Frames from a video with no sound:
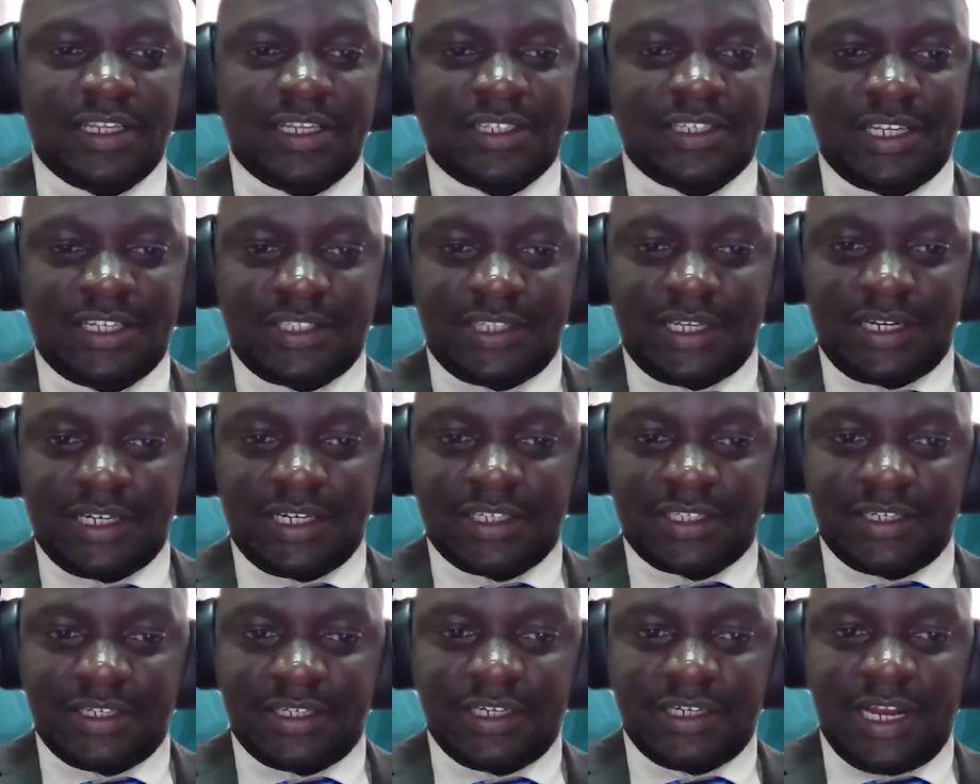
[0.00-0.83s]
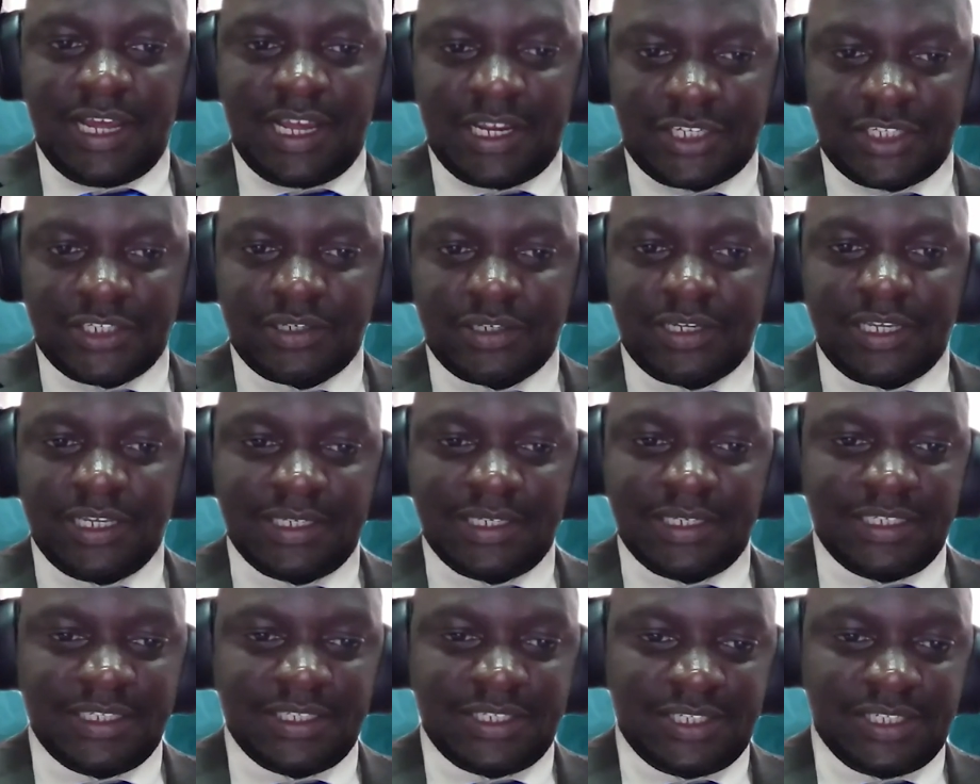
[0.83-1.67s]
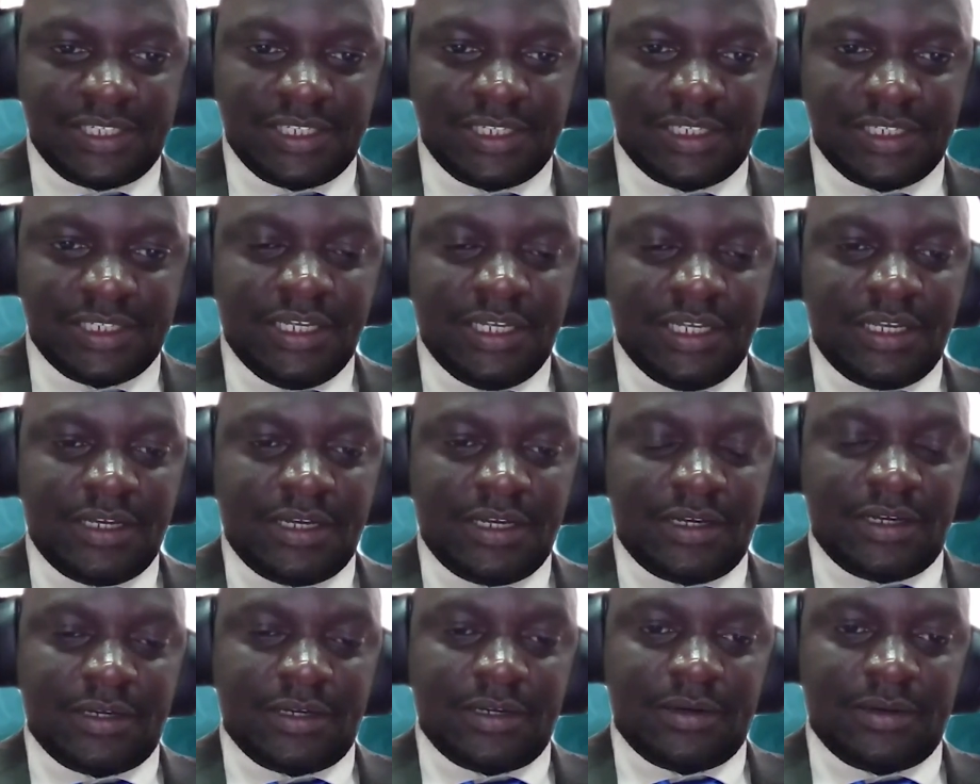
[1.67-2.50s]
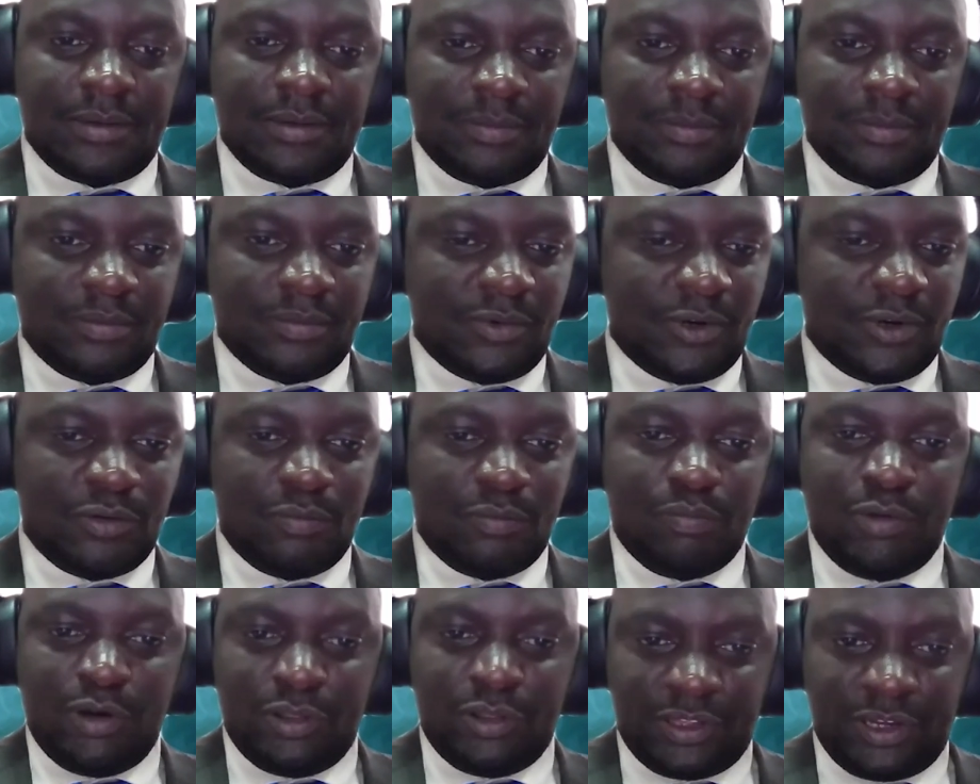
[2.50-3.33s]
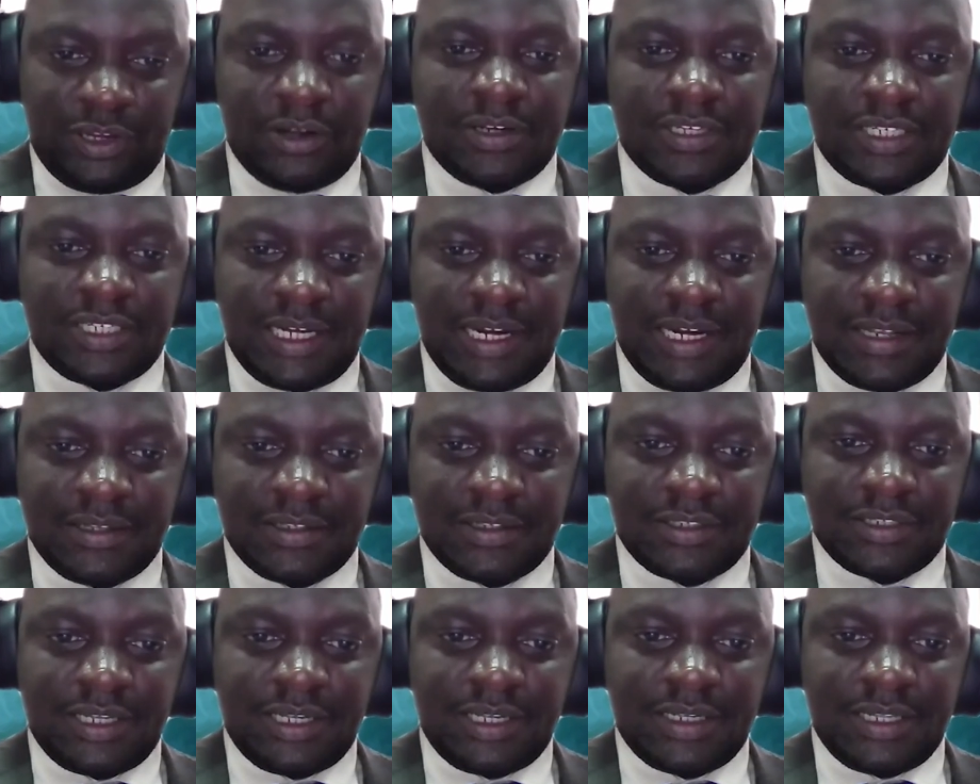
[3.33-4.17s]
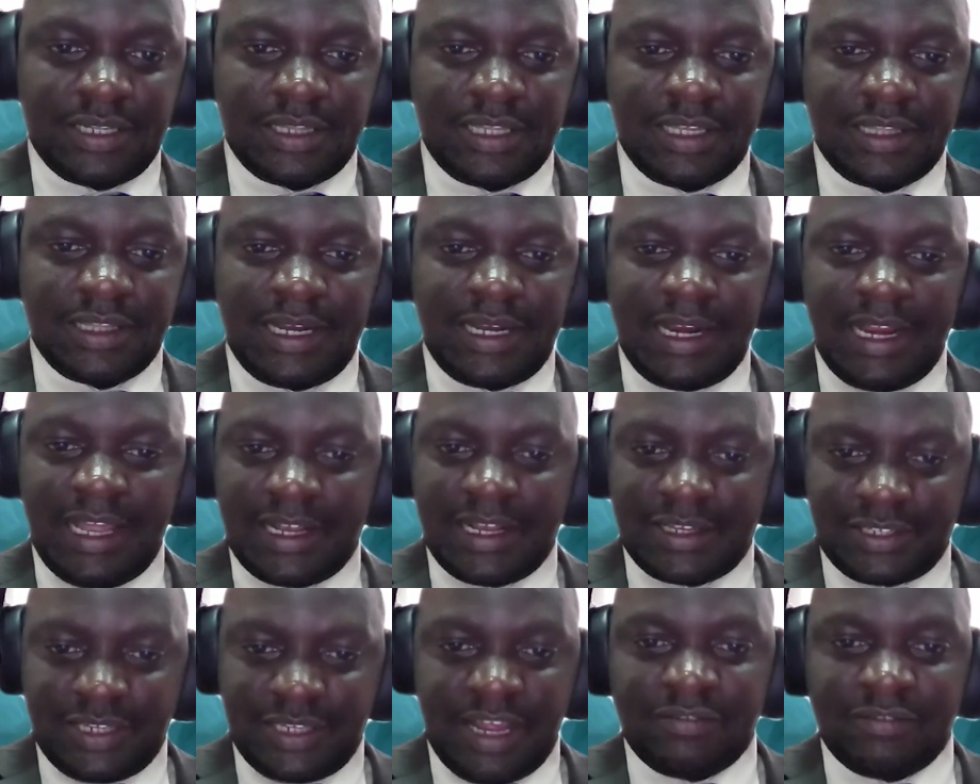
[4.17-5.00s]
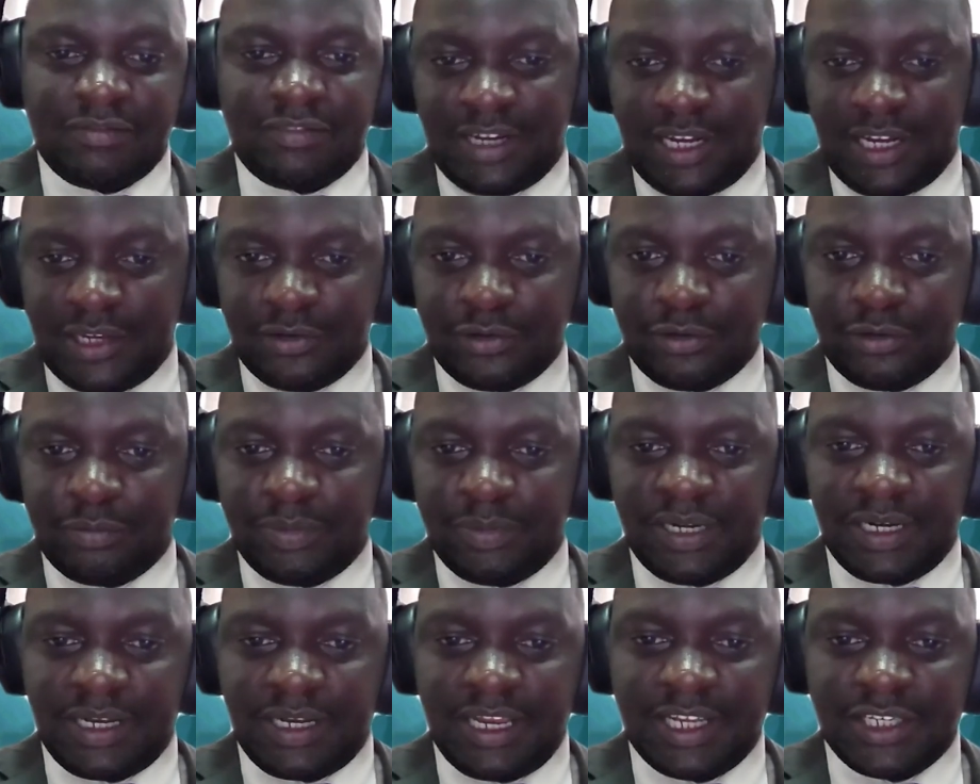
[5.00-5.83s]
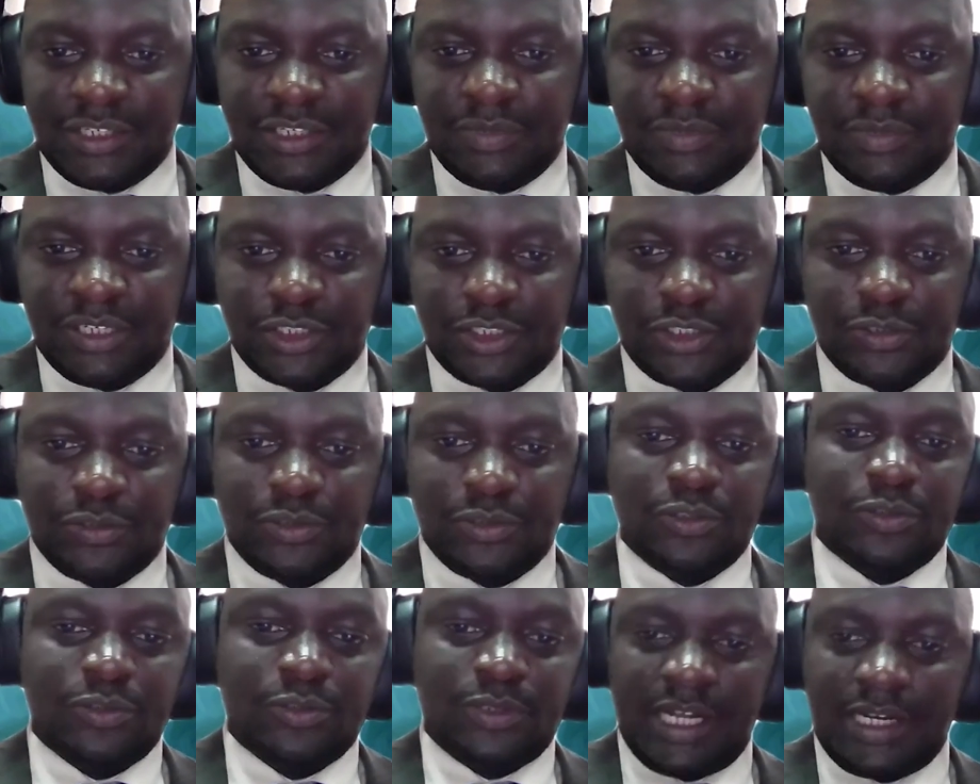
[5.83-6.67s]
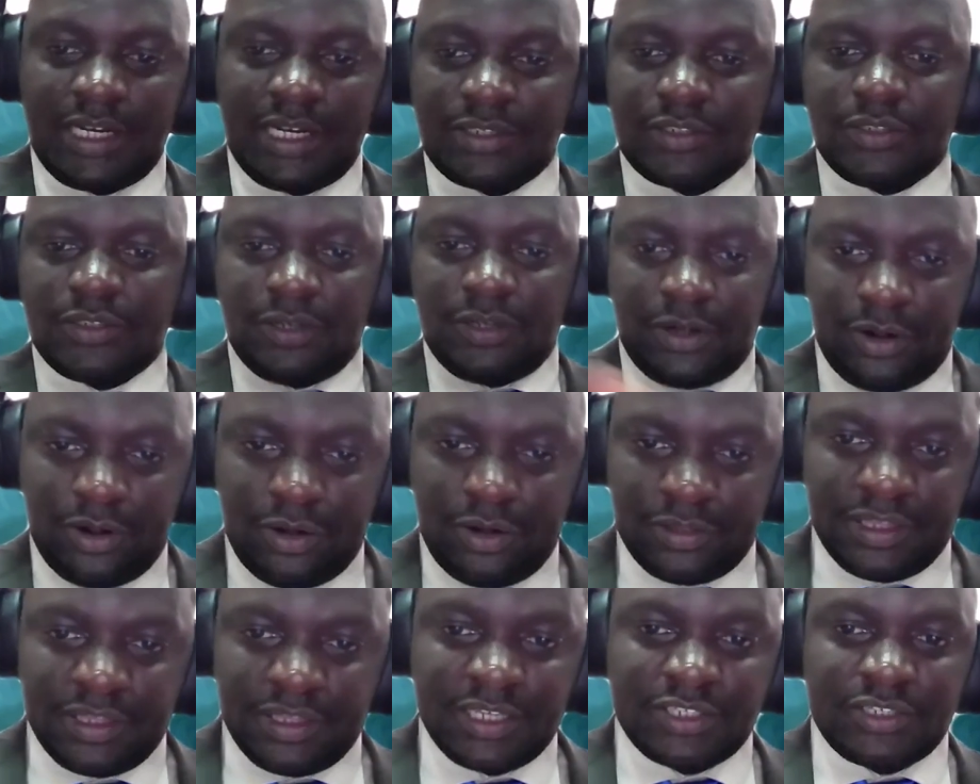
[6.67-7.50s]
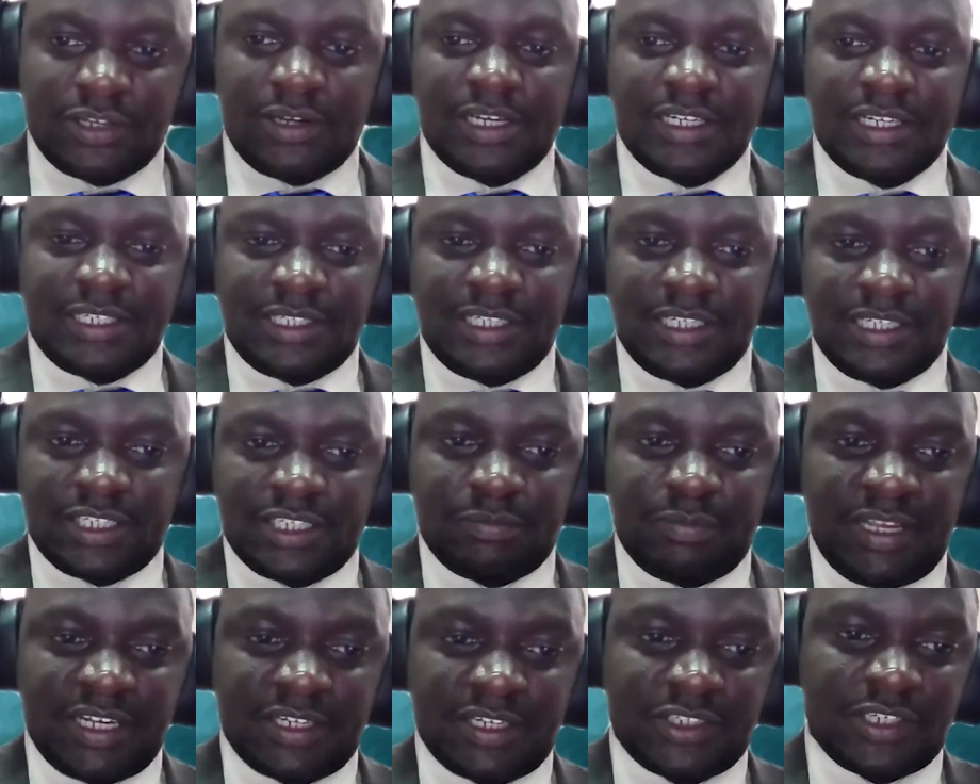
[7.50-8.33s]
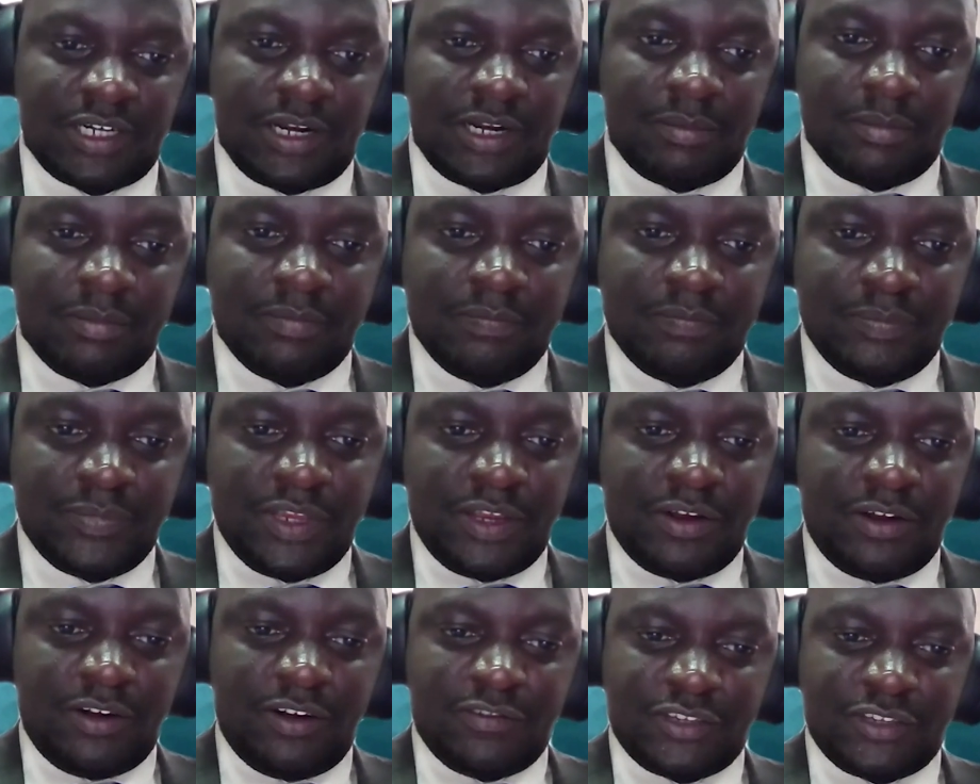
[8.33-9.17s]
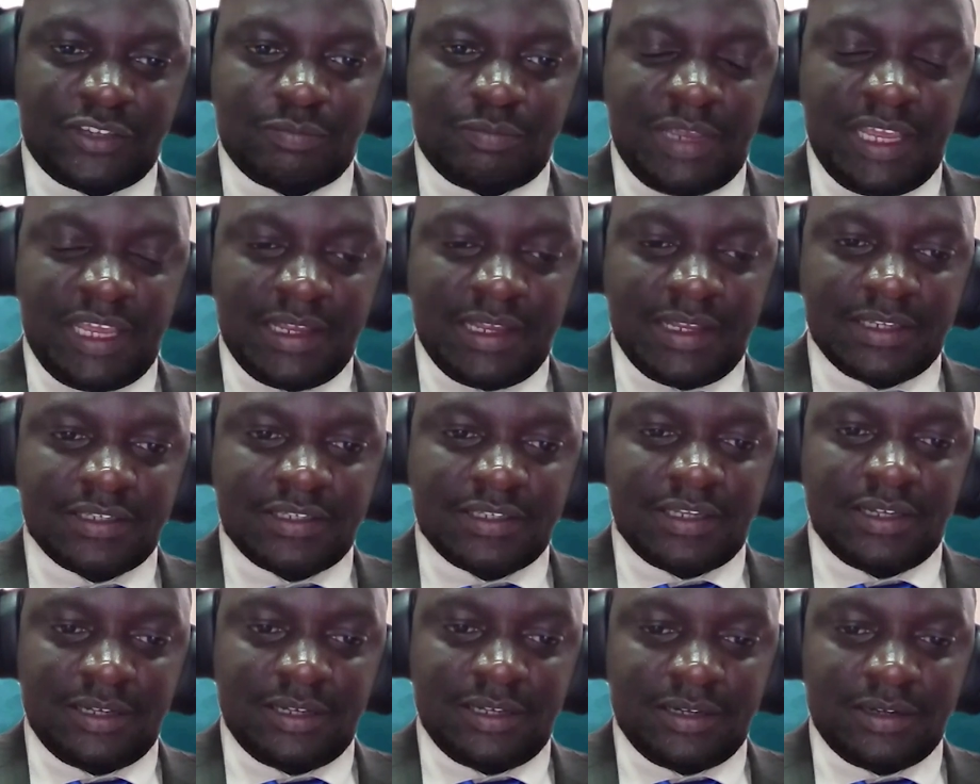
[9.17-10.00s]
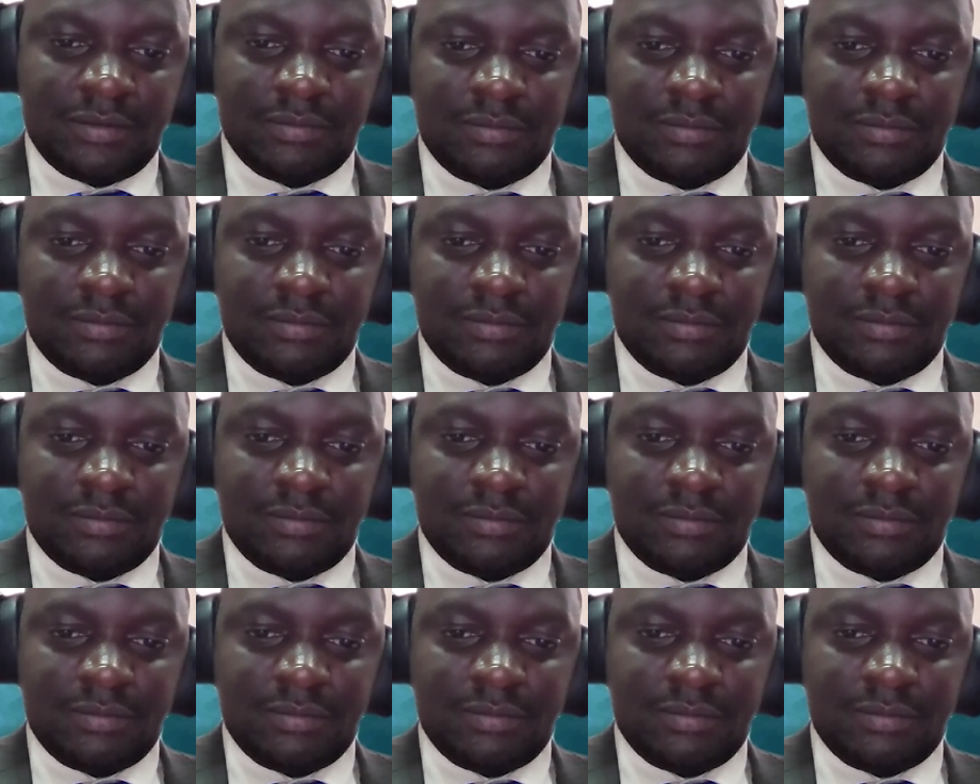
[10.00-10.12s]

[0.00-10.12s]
disaster risk reduction, etc., on both continents, I think the next Africa-Europe engagement should look at all this holistic spectrum of space,